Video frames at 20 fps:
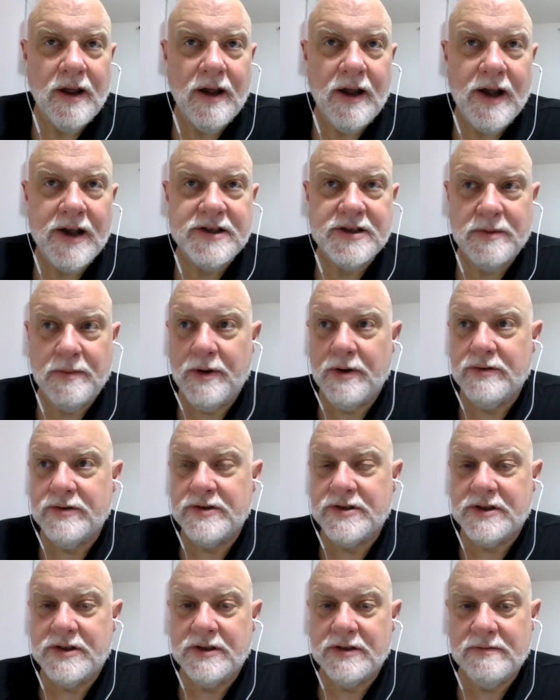as
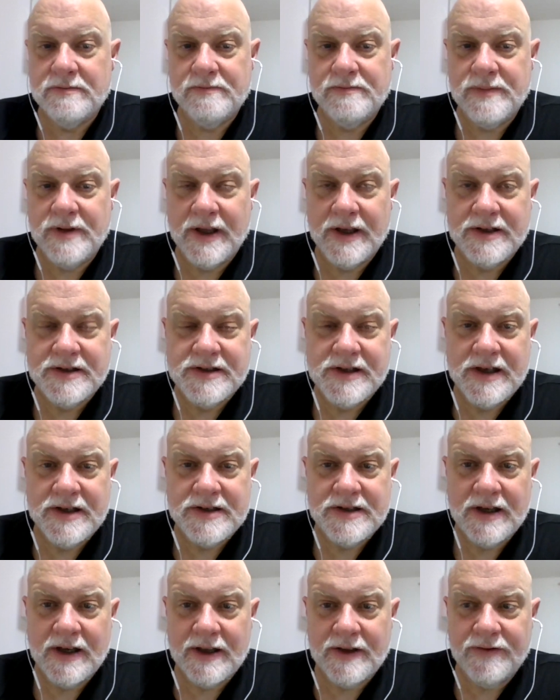opposed to, like, say,
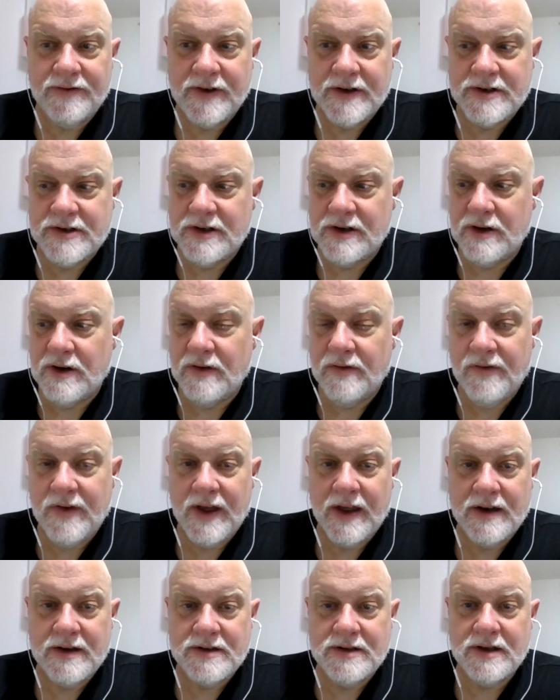science fiction or
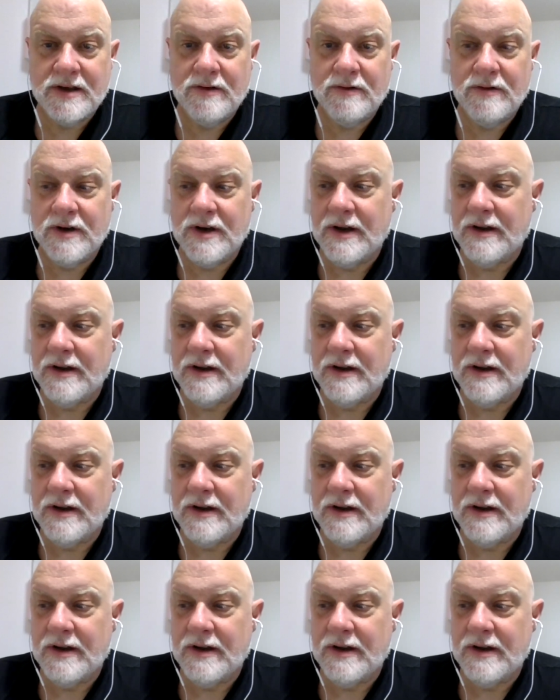fantasy or what,